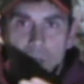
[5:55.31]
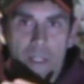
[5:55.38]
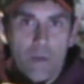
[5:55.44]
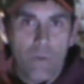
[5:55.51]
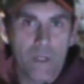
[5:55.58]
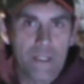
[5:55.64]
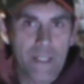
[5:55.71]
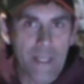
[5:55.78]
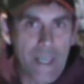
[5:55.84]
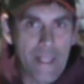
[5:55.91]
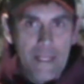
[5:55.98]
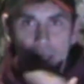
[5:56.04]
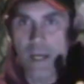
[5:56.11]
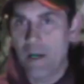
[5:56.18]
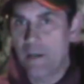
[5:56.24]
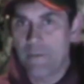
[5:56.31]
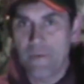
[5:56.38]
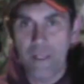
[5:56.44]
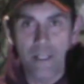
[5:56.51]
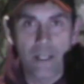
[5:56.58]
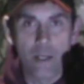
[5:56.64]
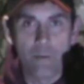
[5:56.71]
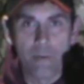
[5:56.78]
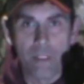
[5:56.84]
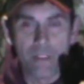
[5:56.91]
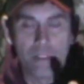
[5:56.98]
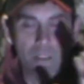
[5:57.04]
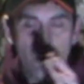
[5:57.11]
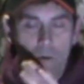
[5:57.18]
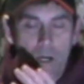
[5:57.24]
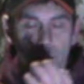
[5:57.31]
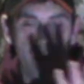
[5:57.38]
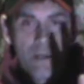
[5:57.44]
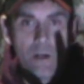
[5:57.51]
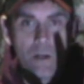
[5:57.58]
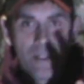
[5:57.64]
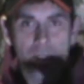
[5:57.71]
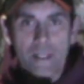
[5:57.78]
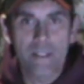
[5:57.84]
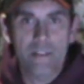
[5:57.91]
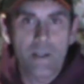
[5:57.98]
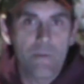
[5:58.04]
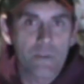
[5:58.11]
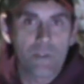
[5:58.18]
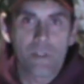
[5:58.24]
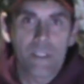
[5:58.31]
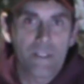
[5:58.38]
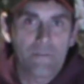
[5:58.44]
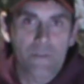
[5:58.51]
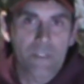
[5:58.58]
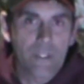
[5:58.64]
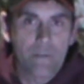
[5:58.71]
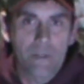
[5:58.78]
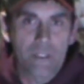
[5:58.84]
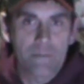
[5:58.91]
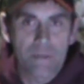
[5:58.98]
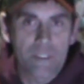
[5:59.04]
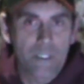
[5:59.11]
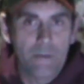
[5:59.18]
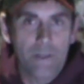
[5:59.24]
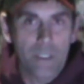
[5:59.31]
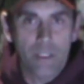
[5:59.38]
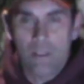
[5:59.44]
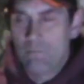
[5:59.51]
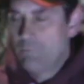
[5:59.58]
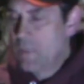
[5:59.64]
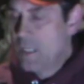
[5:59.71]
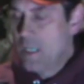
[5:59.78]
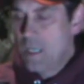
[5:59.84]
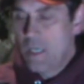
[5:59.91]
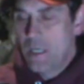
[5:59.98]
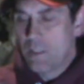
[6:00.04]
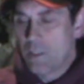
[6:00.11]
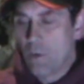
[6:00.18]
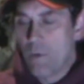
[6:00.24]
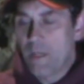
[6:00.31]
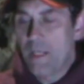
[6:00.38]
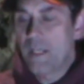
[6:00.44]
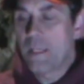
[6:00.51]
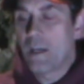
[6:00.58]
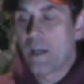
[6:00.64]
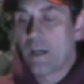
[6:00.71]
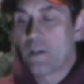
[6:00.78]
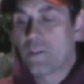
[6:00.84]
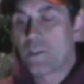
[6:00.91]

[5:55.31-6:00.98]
I don't want to dig any iron if I can help it. No iron at all, unless I was looking for something specific. Don't want any iron.